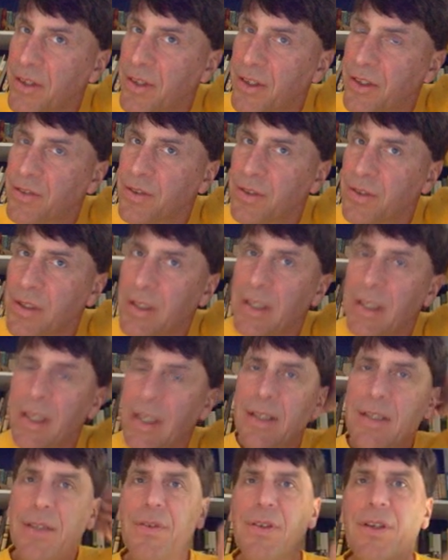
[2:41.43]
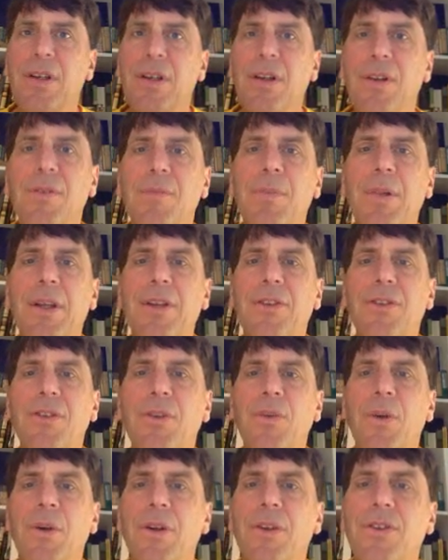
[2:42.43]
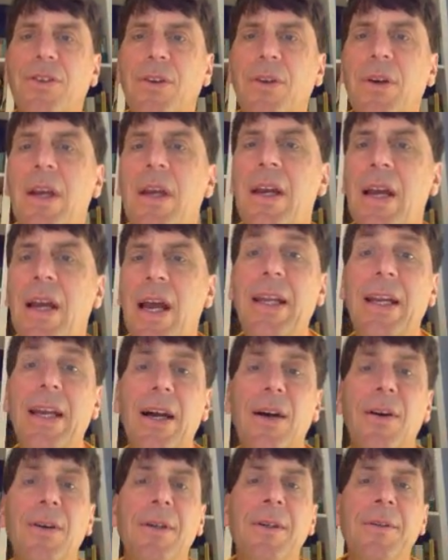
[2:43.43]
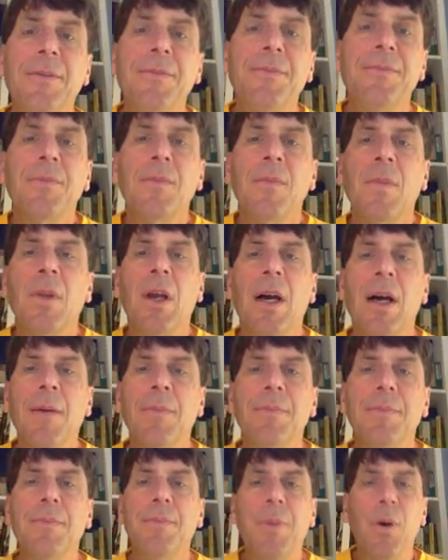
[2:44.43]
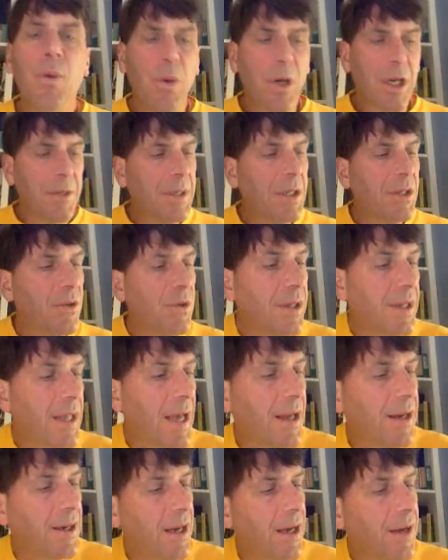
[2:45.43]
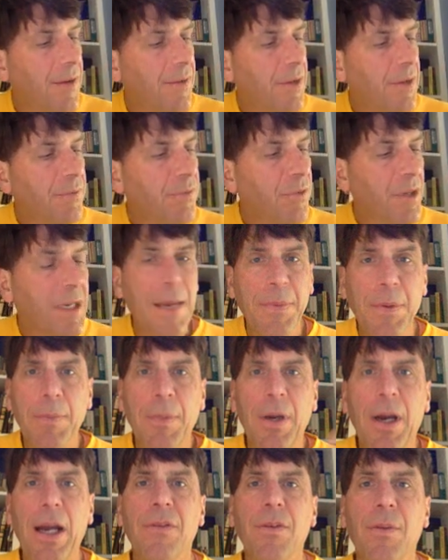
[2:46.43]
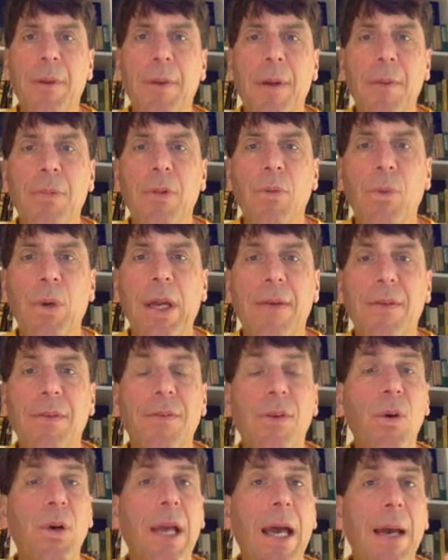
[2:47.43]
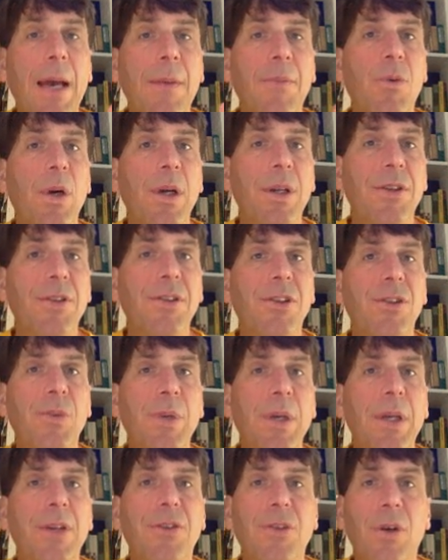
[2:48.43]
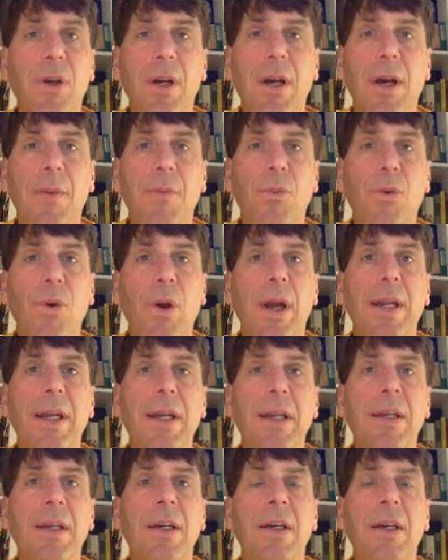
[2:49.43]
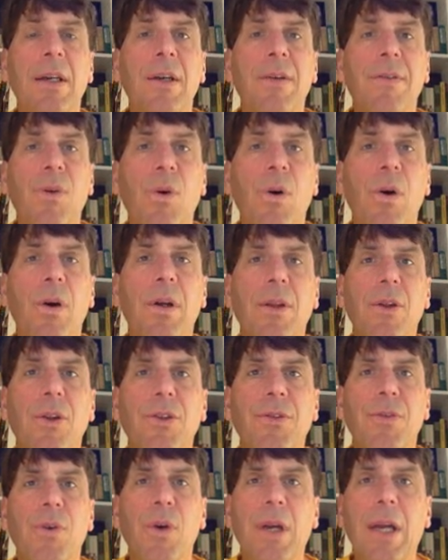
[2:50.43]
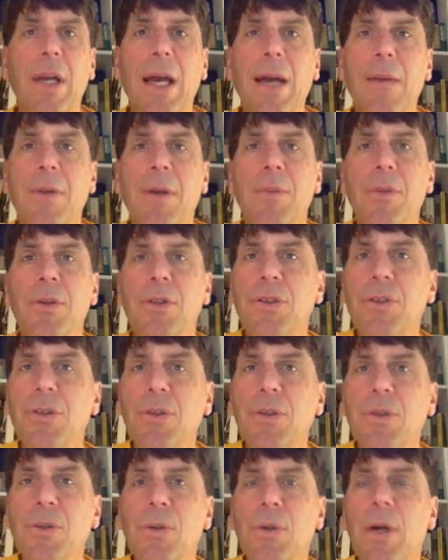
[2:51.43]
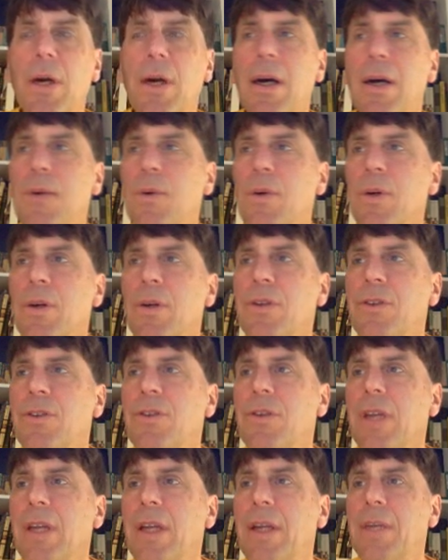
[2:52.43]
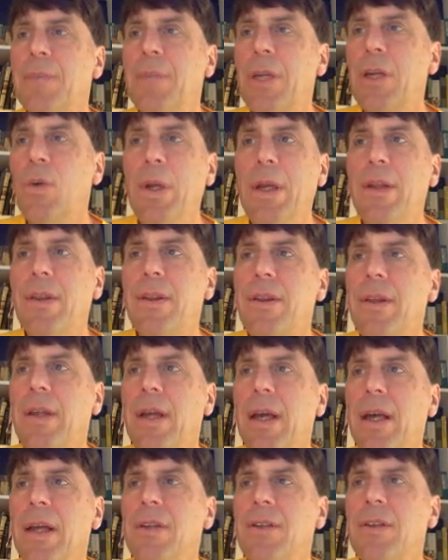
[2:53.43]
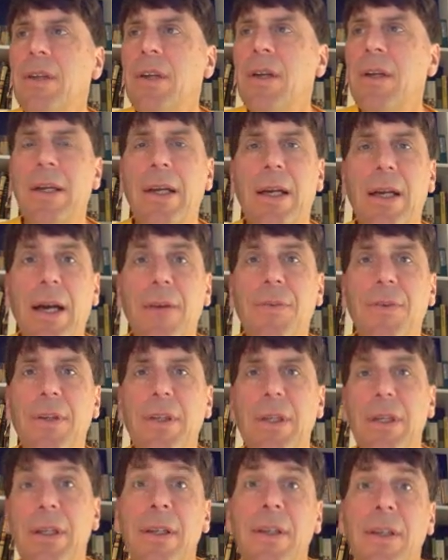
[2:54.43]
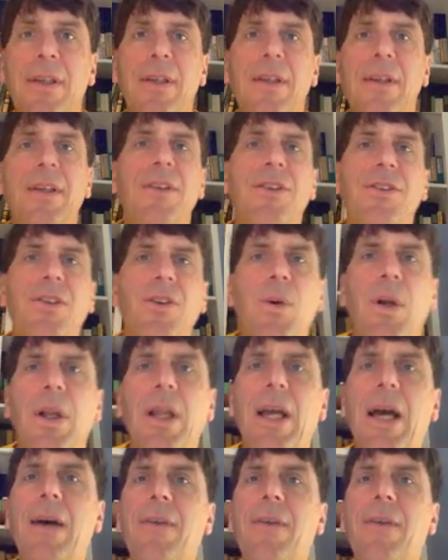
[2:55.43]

a really difficult place to work. So anyhow, but we're going to be doing that. Keep in mind, remember, we have a vocab quiz this week, so come ready for those vocab number 2 words like bequeath and cacophony. So we'll have